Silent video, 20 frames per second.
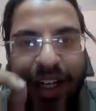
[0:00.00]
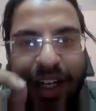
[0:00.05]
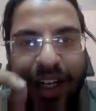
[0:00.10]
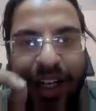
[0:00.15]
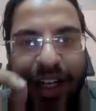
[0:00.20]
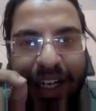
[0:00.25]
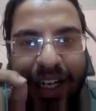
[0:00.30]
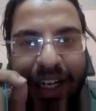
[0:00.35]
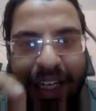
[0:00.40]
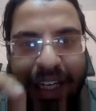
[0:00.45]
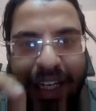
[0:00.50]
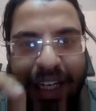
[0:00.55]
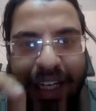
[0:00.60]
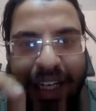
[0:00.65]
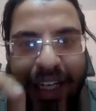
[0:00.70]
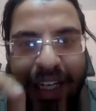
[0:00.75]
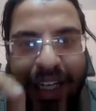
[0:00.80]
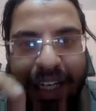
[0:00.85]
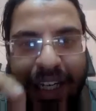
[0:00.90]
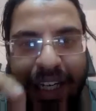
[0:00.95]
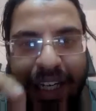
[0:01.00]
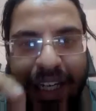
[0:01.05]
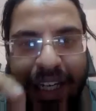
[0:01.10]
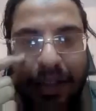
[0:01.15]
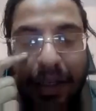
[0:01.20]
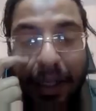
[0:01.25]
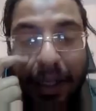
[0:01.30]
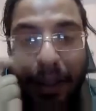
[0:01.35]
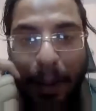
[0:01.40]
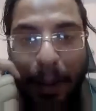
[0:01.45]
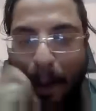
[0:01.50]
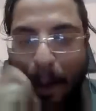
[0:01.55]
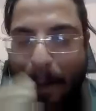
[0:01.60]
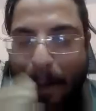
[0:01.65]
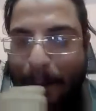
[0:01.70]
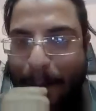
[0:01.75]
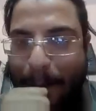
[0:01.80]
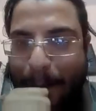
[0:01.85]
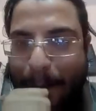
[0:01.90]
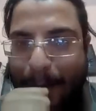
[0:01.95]
we are killing the fun huh?
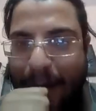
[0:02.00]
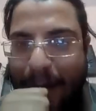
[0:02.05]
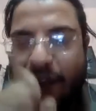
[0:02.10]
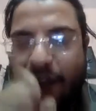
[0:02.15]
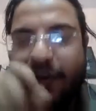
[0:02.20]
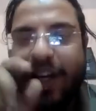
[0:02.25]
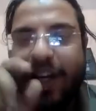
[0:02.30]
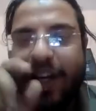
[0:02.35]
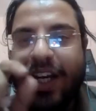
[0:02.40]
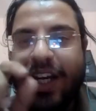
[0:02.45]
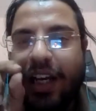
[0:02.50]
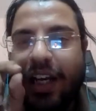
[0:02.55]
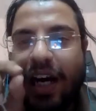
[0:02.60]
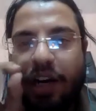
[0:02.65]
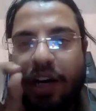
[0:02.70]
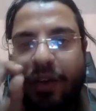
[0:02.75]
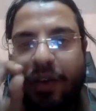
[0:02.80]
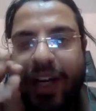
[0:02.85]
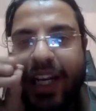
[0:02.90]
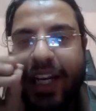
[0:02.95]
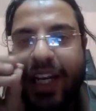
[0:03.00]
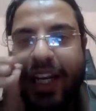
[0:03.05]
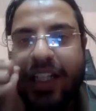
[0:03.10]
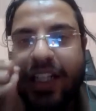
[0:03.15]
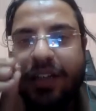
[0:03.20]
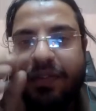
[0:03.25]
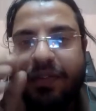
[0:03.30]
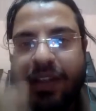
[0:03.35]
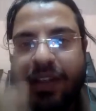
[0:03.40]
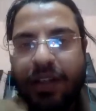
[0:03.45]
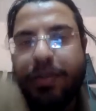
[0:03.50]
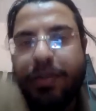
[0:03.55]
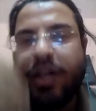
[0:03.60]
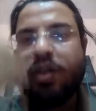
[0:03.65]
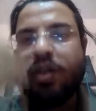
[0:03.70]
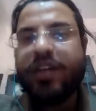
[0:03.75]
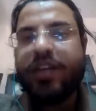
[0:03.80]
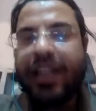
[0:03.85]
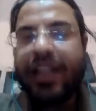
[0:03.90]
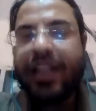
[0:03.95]
are we are we killing the fun by
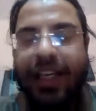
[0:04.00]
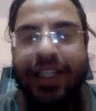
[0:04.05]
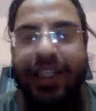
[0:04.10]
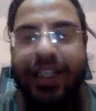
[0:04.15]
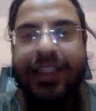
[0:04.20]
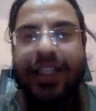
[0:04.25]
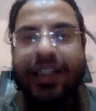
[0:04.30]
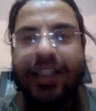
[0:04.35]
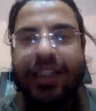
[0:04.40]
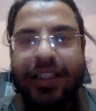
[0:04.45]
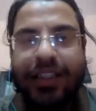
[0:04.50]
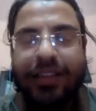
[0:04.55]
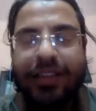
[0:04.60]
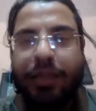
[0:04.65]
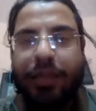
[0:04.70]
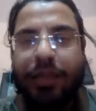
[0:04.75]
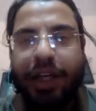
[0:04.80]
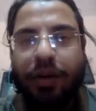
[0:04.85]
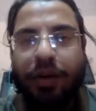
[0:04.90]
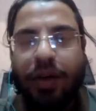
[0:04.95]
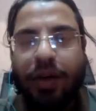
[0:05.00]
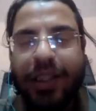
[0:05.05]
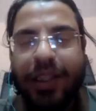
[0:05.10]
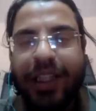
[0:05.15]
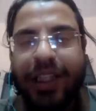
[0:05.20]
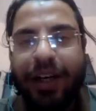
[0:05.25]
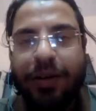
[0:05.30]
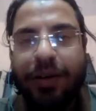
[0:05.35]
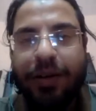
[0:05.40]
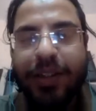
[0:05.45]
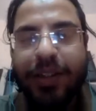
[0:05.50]
over analyzing this particular thing? no,